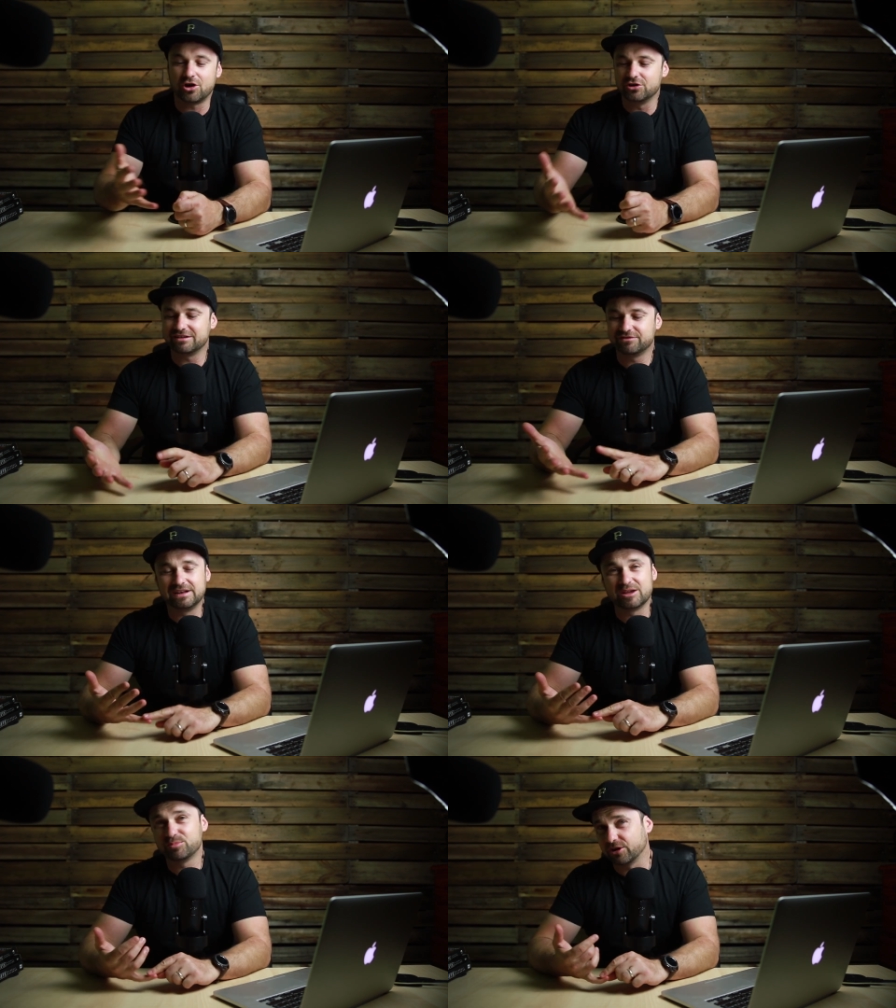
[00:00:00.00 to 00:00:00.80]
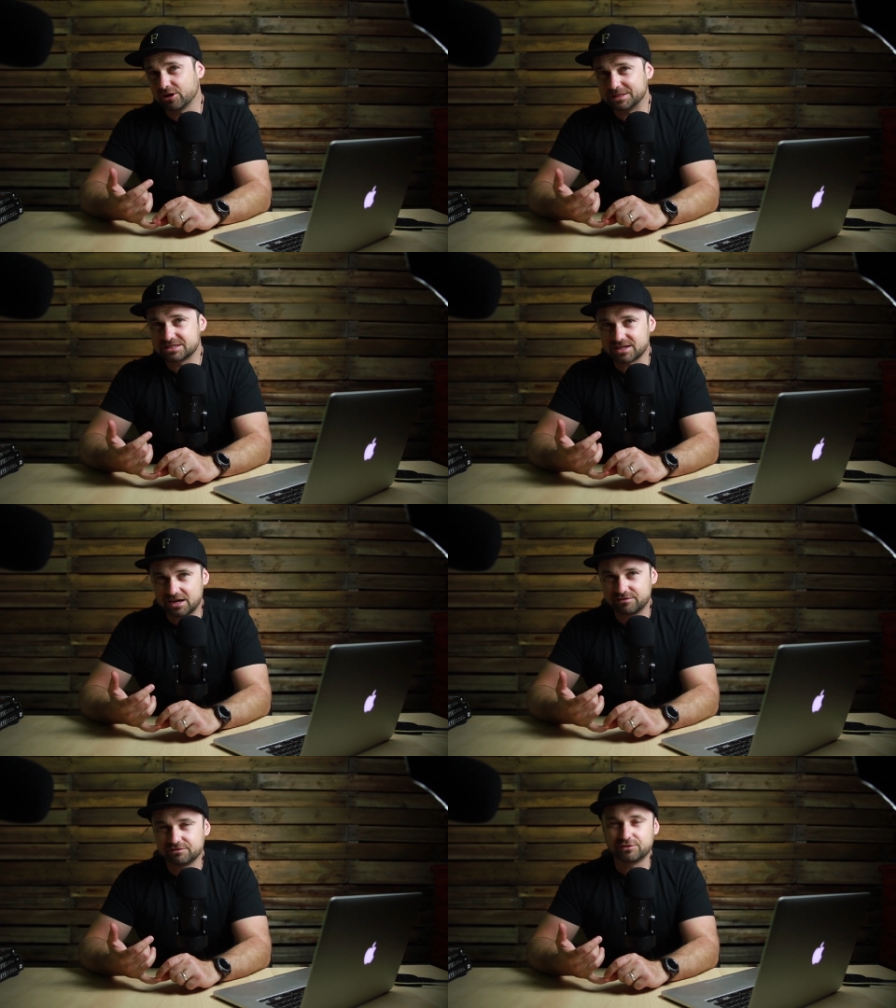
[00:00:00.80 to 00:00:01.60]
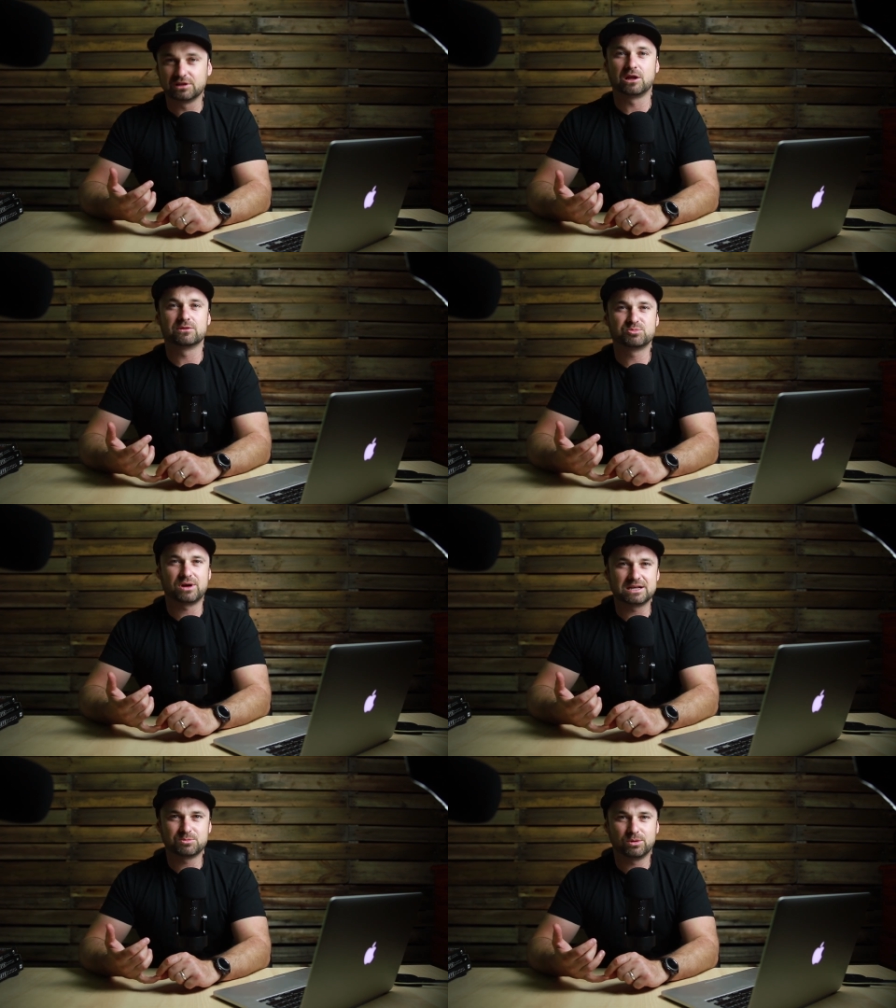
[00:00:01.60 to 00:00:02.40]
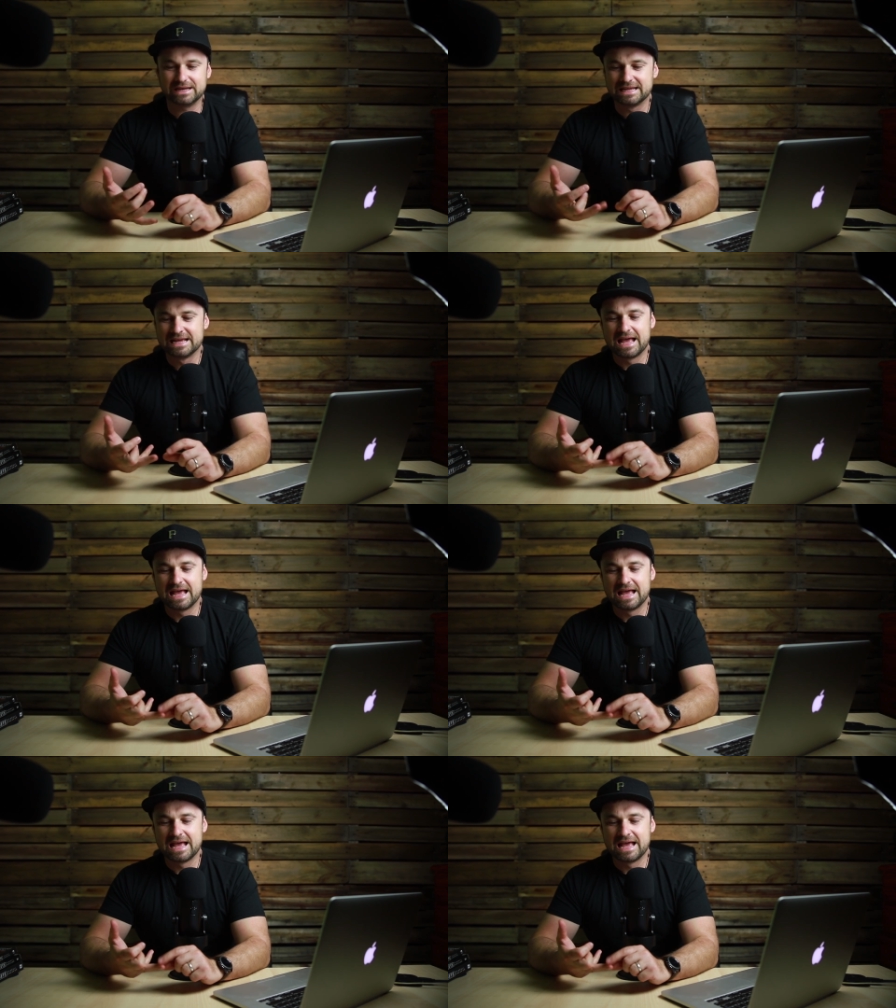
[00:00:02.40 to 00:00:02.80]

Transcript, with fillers: own affiliate program inside of it for the lowest price point.